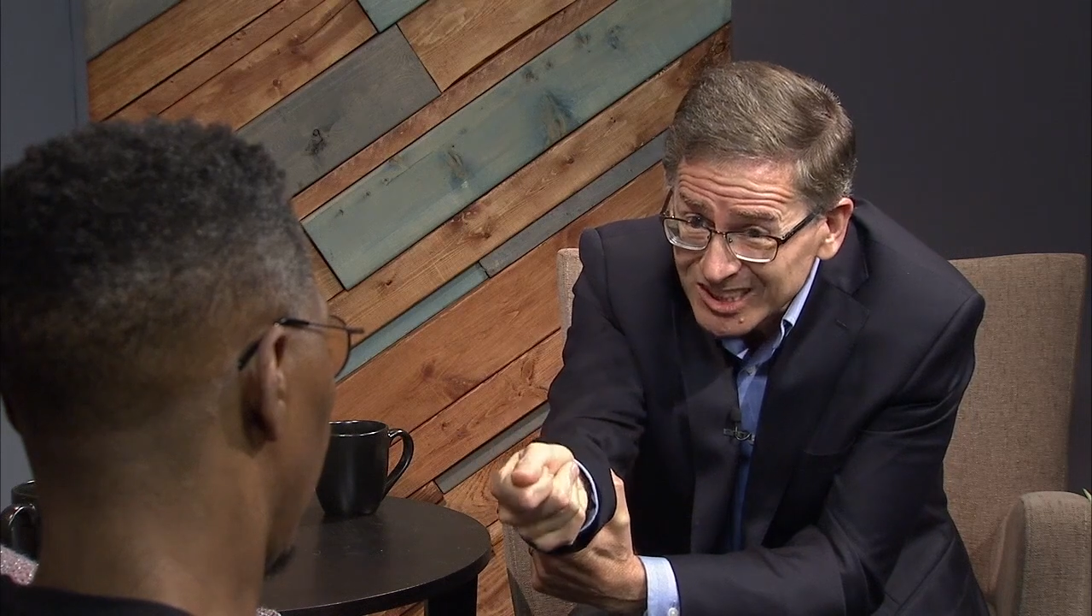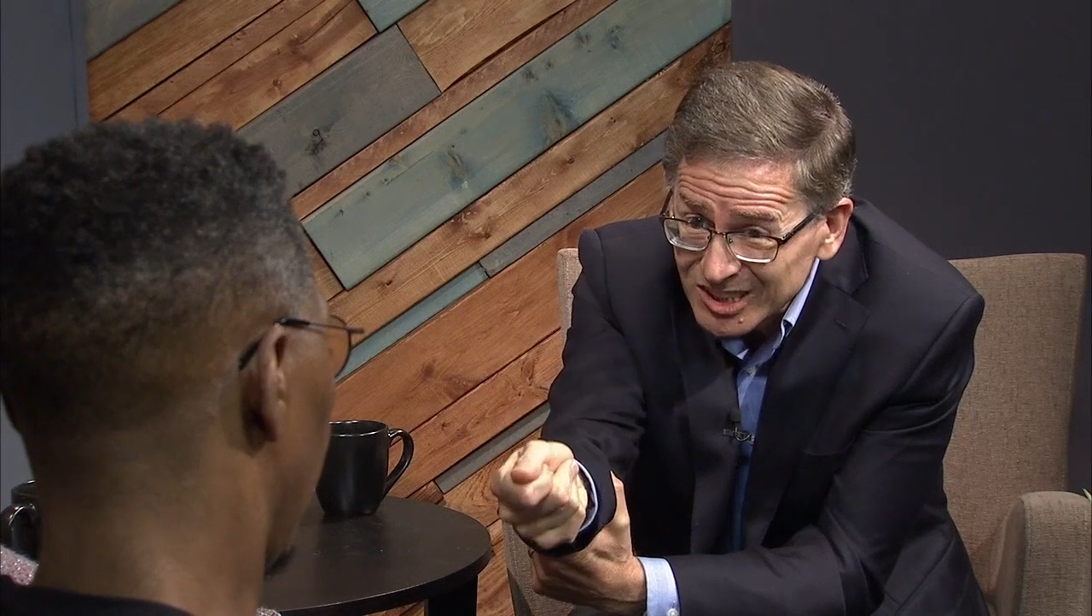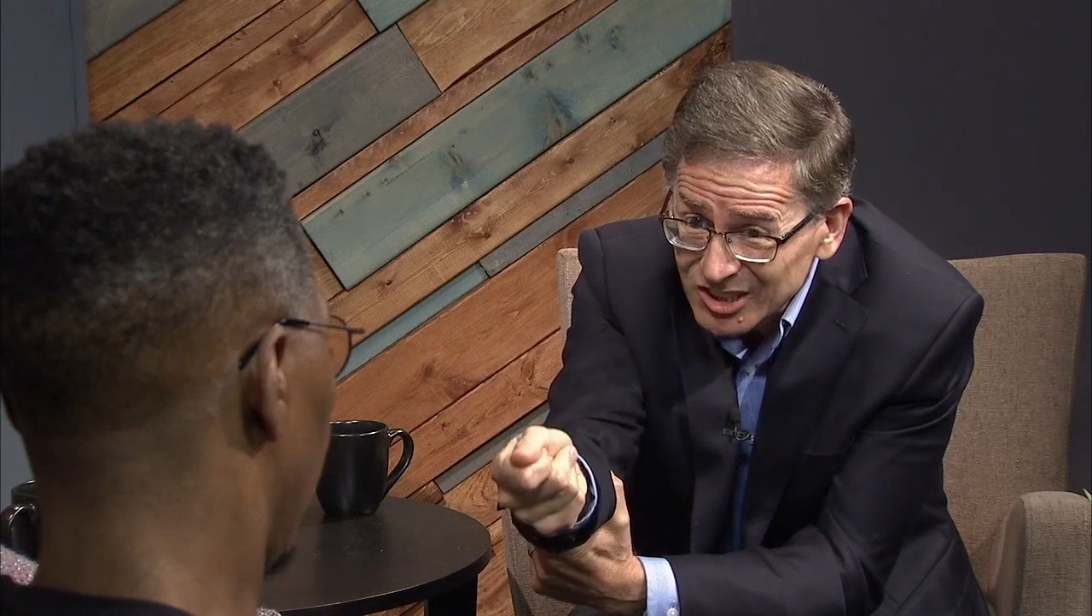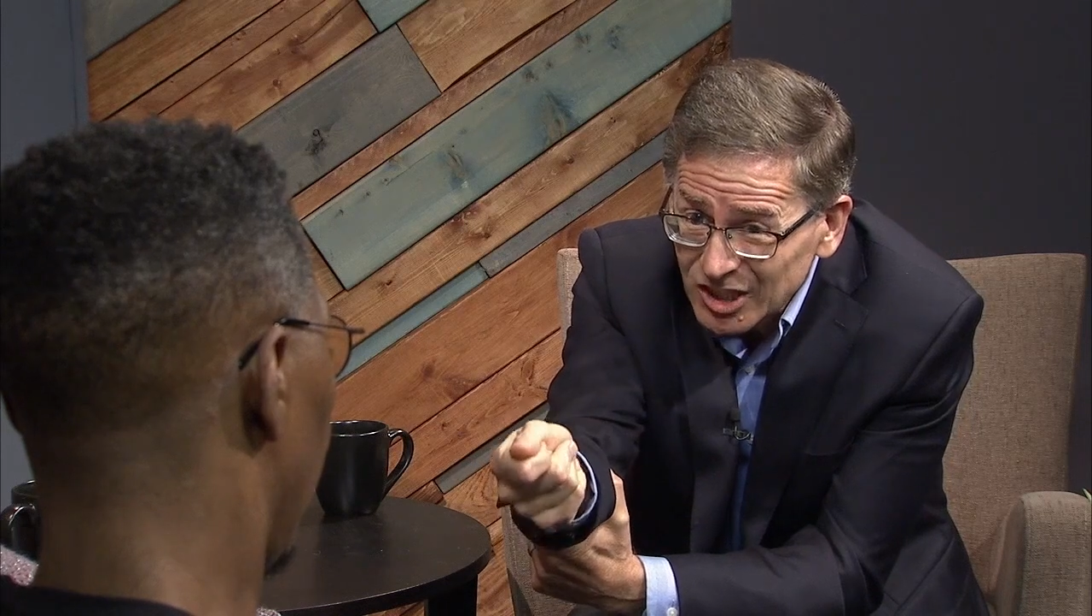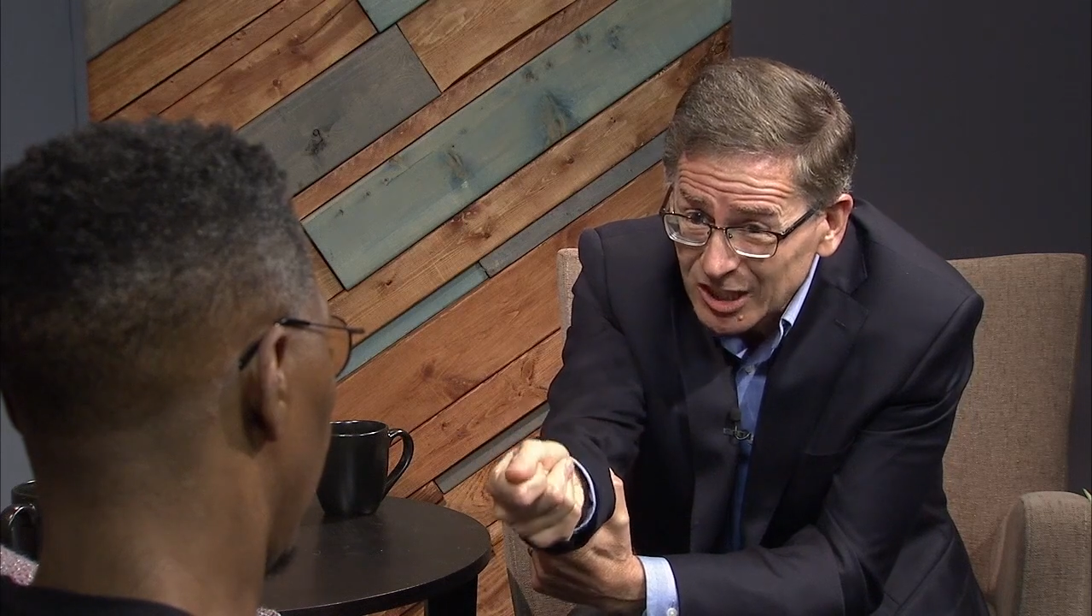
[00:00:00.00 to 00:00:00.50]
to
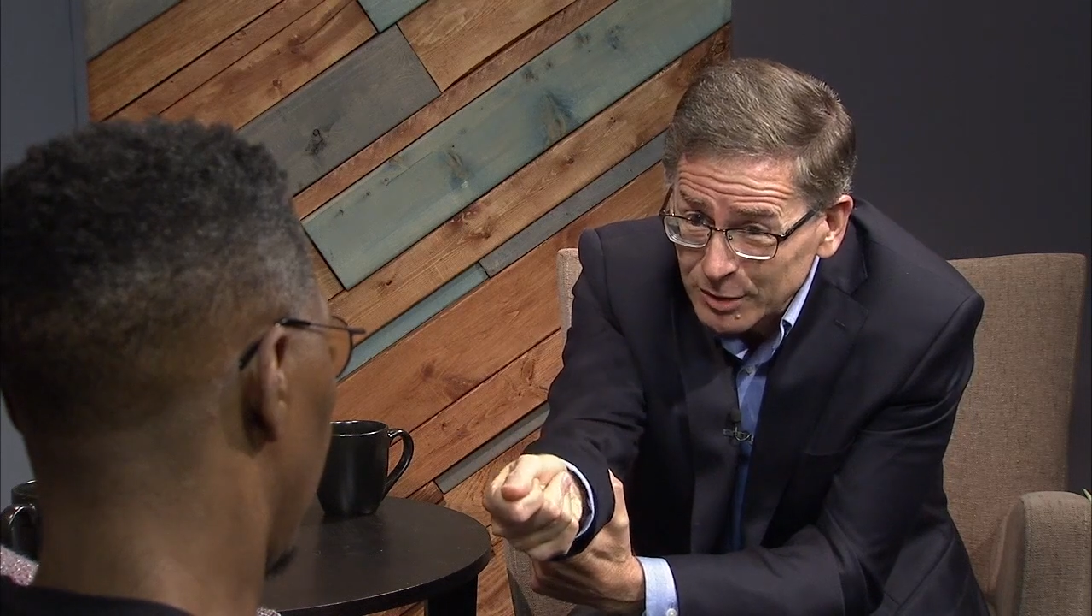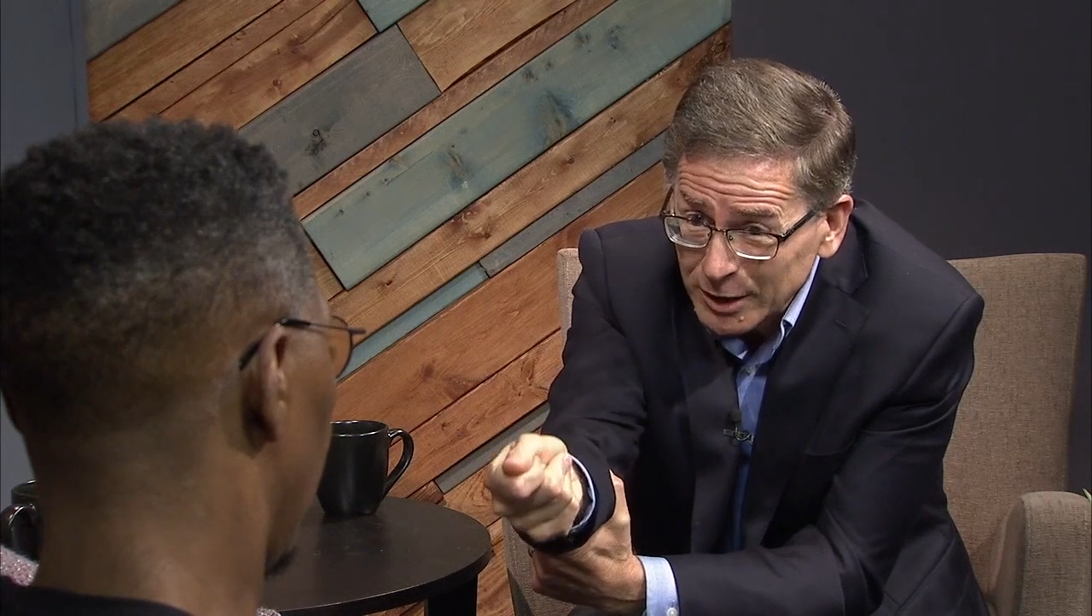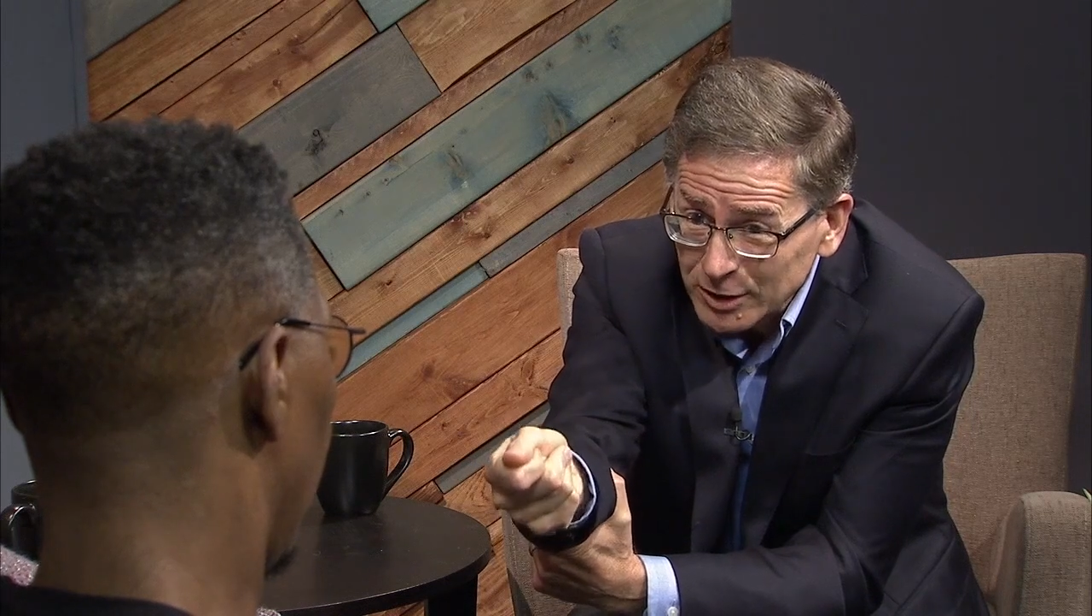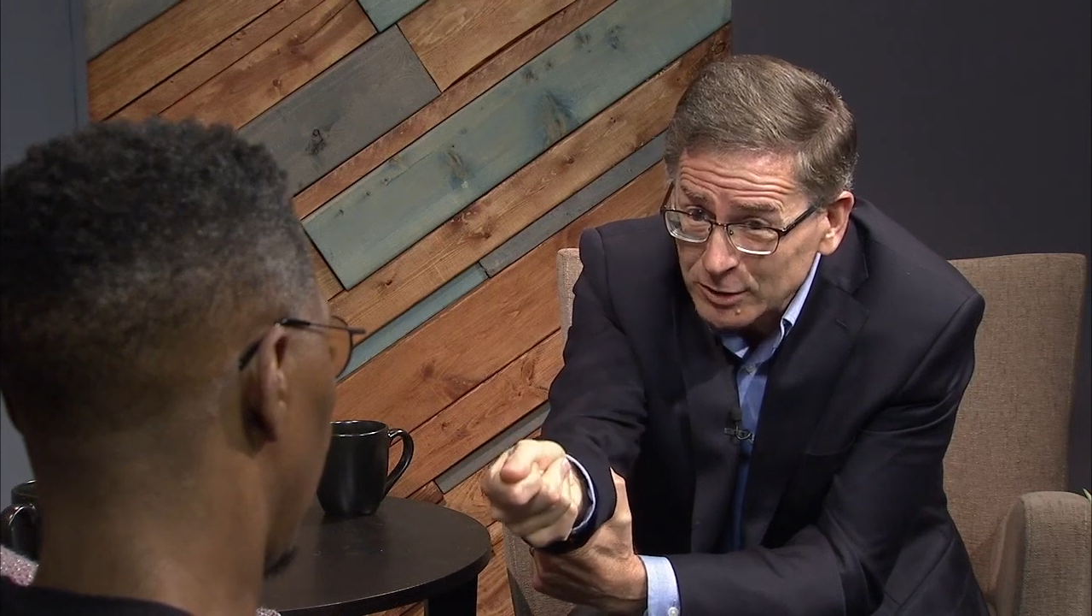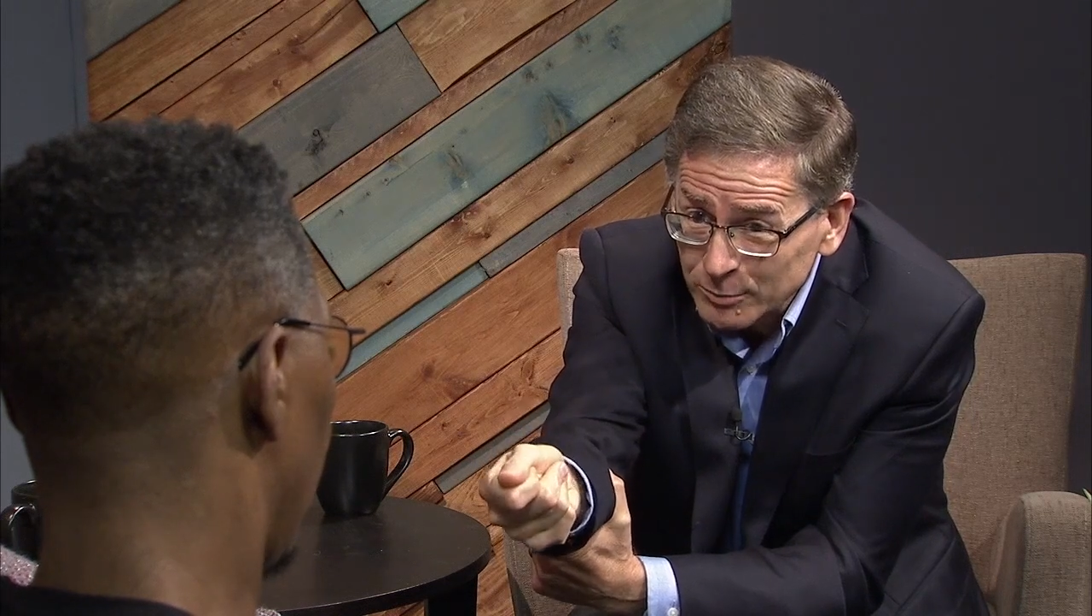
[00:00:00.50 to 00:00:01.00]
talk about
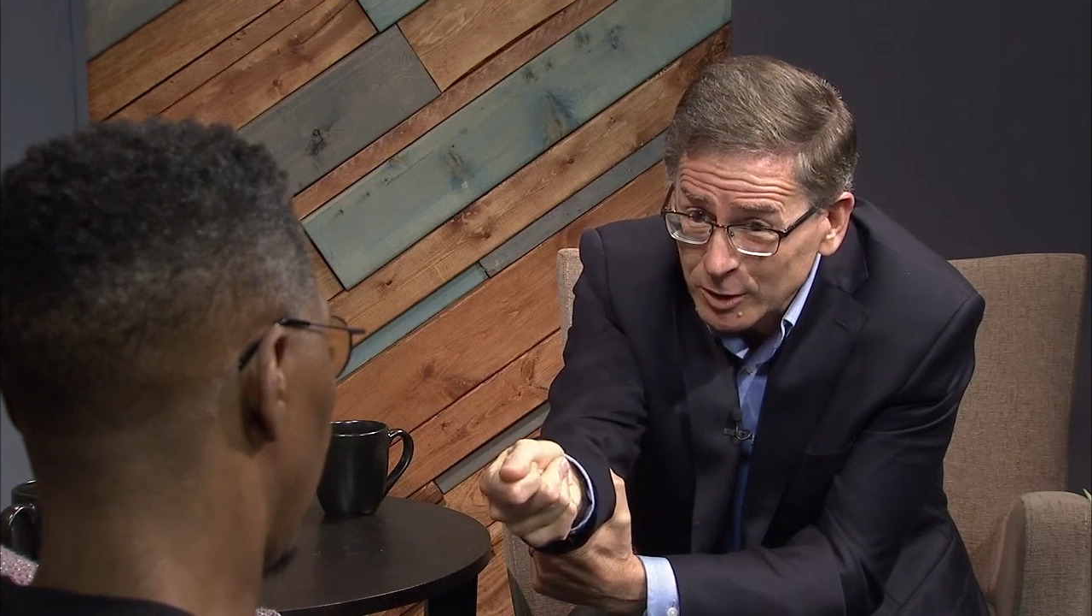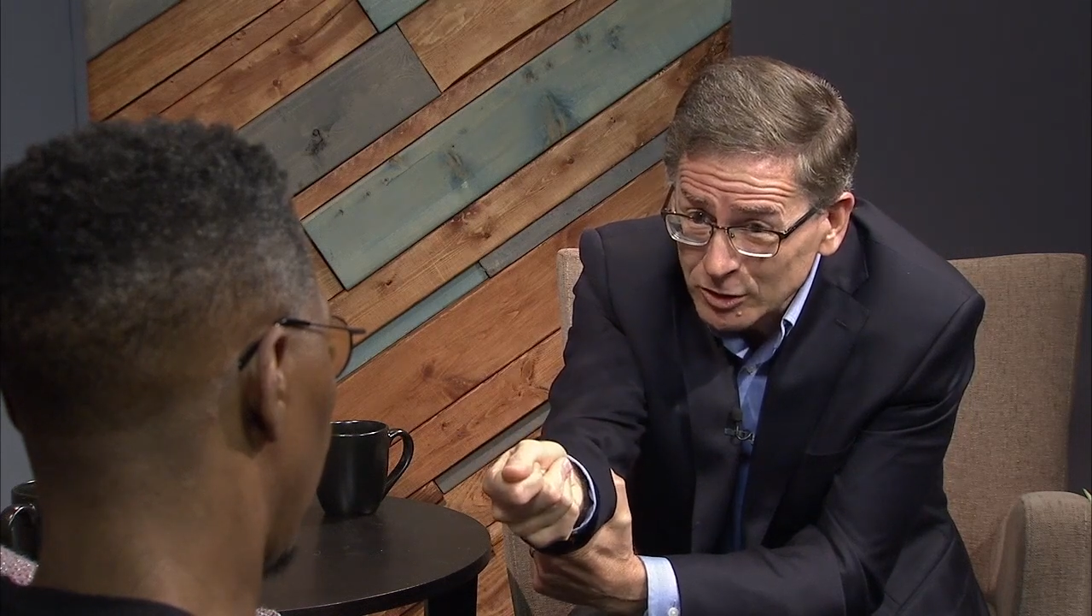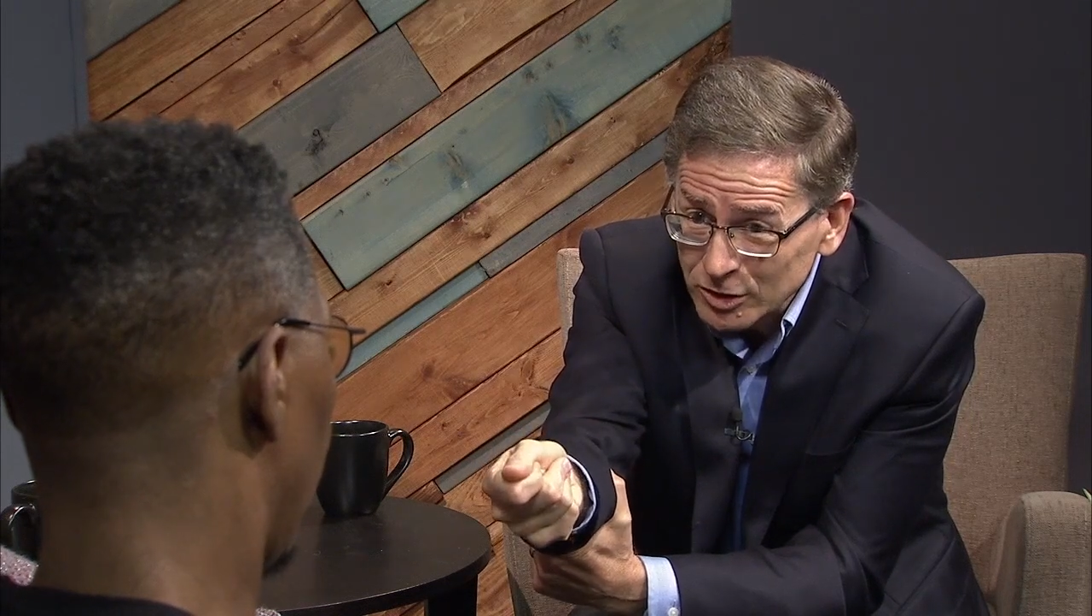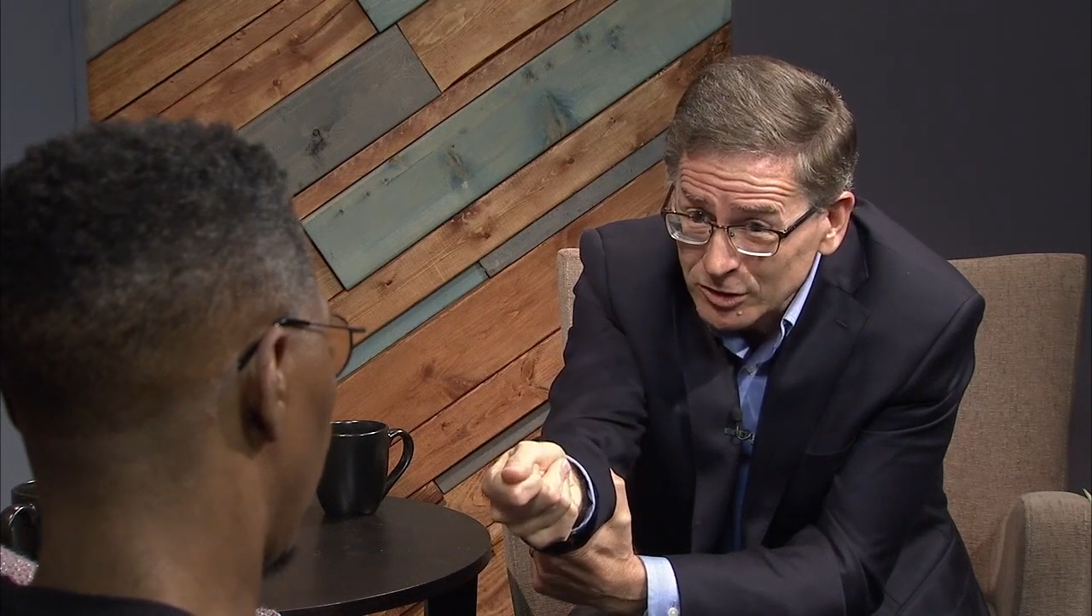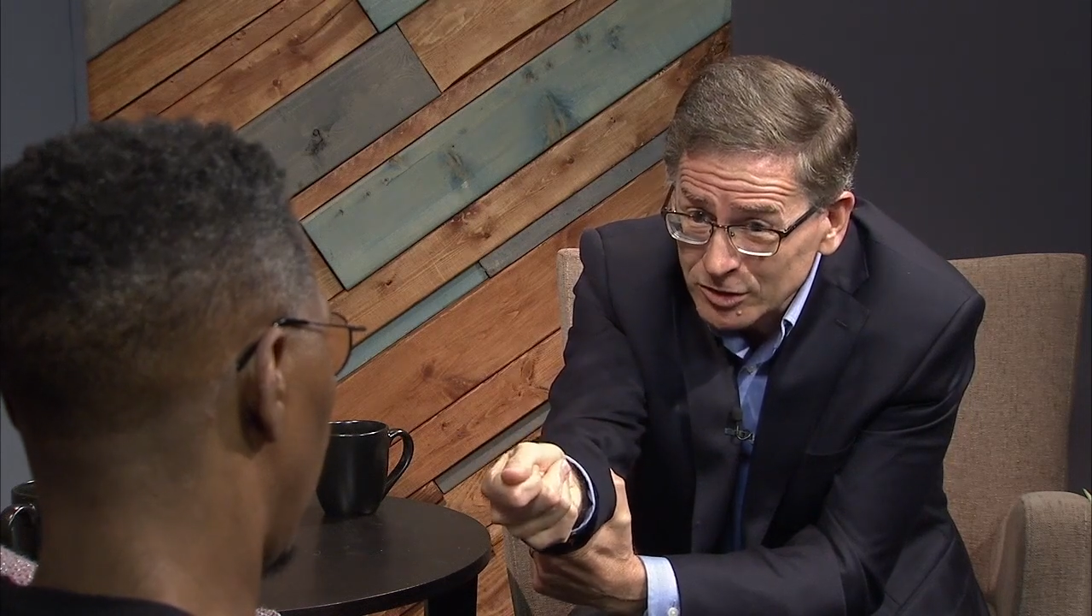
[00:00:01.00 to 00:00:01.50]
your emotions,